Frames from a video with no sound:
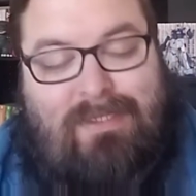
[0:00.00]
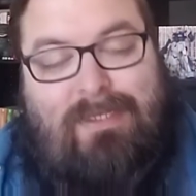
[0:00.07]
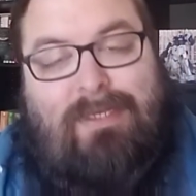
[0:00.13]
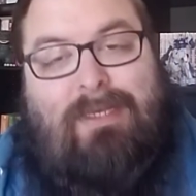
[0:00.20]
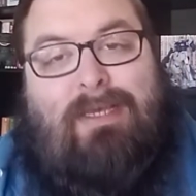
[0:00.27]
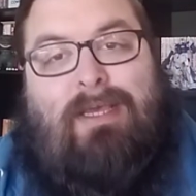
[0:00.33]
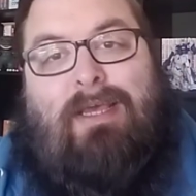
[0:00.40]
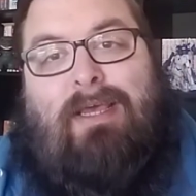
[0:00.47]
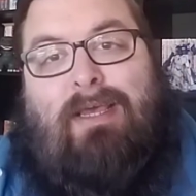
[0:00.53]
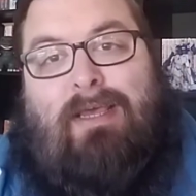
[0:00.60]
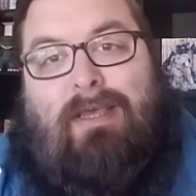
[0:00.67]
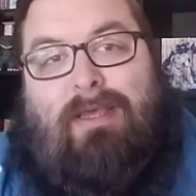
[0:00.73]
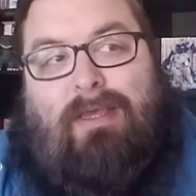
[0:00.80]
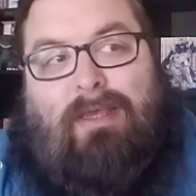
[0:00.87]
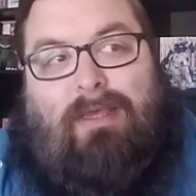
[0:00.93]

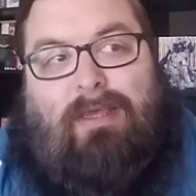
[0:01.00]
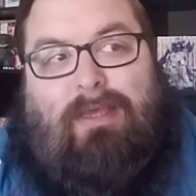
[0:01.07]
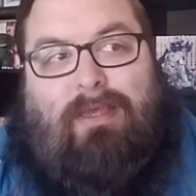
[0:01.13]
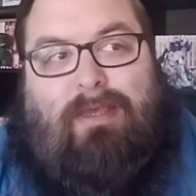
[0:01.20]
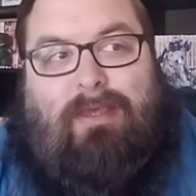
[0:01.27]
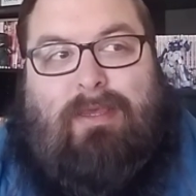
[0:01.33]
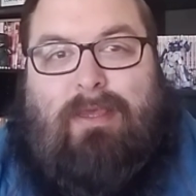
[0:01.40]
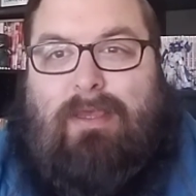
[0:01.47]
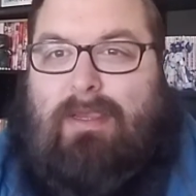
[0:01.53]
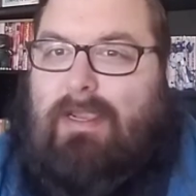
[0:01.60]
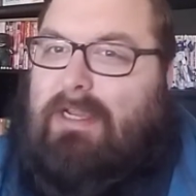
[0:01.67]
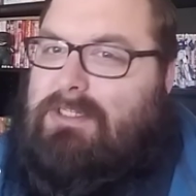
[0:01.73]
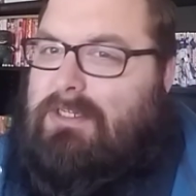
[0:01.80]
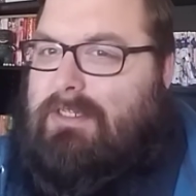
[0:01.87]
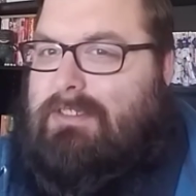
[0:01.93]
I
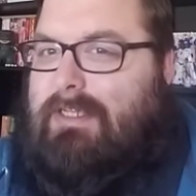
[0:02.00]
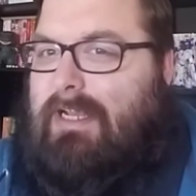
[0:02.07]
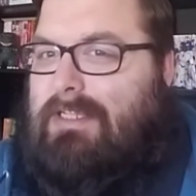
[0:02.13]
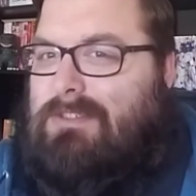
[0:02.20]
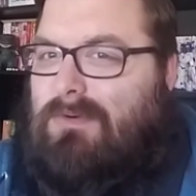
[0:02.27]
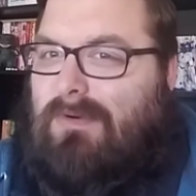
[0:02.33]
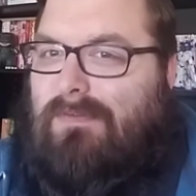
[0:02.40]
guess you could say it's a